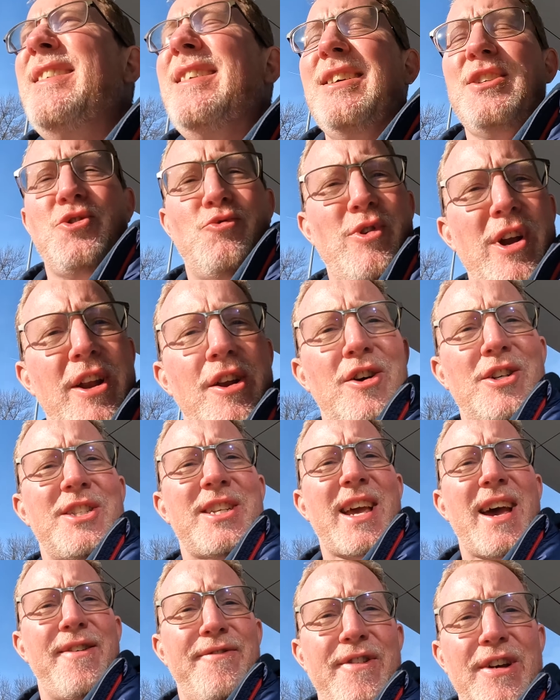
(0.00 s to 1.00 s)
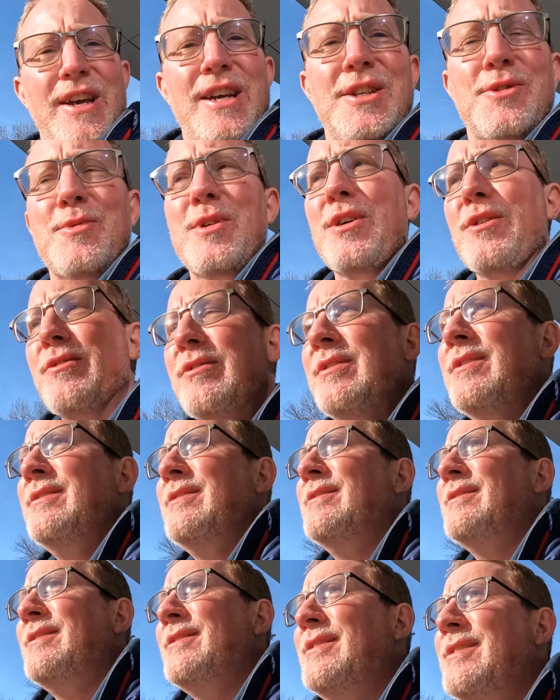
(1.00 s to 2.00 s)
It's a really nice cafe as well
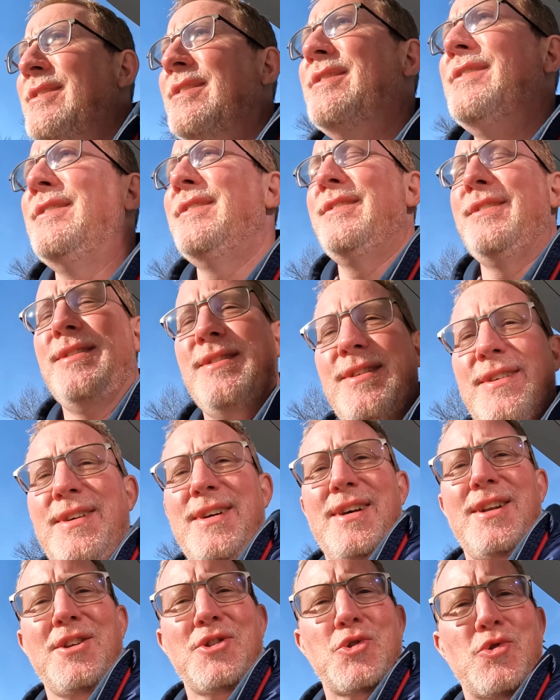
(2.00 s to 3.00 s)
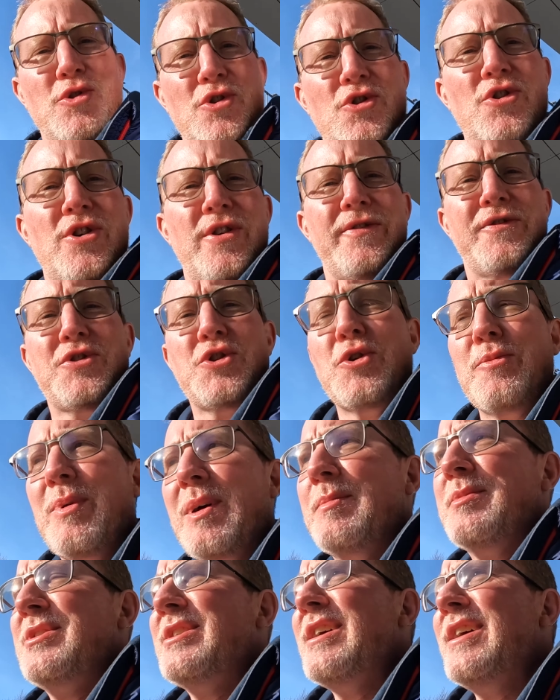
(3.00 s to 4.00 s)
and a sort of craft shop
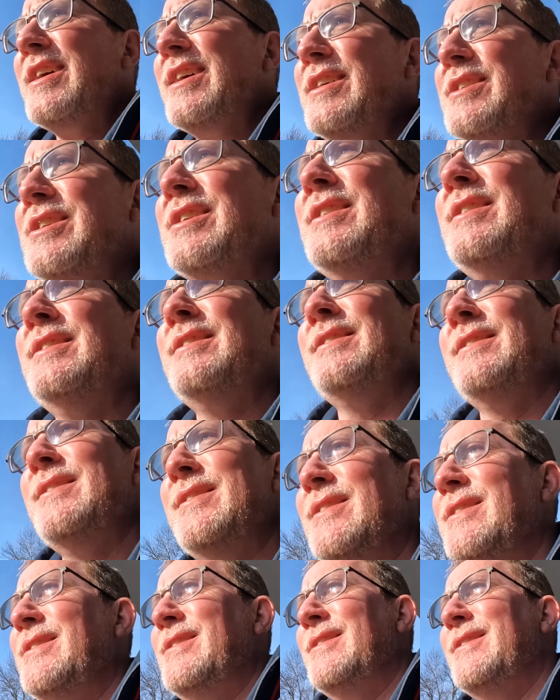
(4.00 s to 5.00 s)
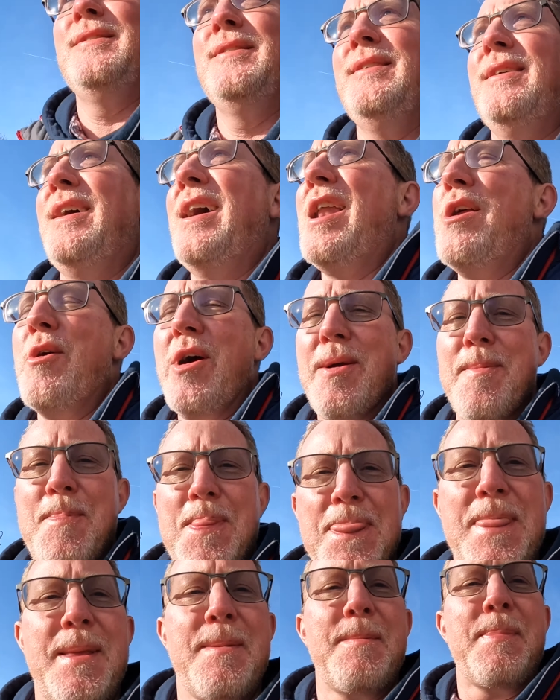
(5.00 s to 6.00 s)
upstairs. Anyway,
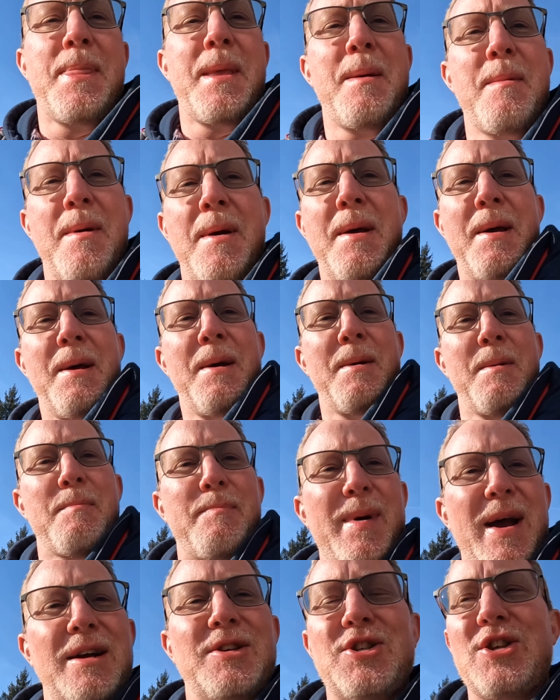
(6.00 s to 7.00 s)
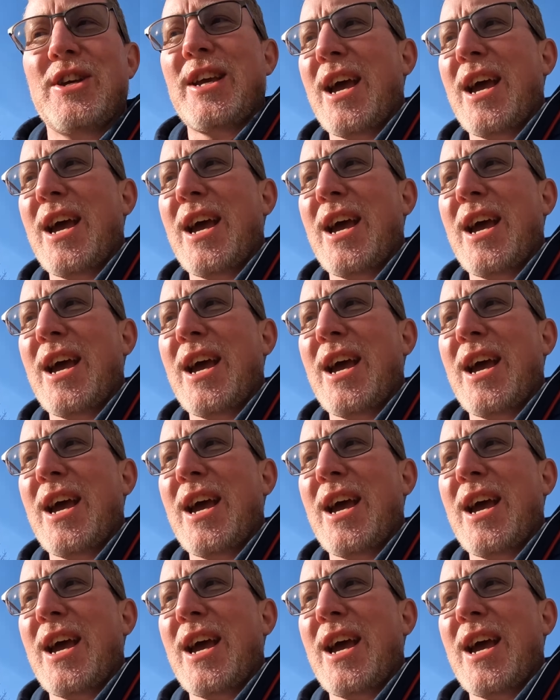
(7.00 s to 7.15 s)
back to the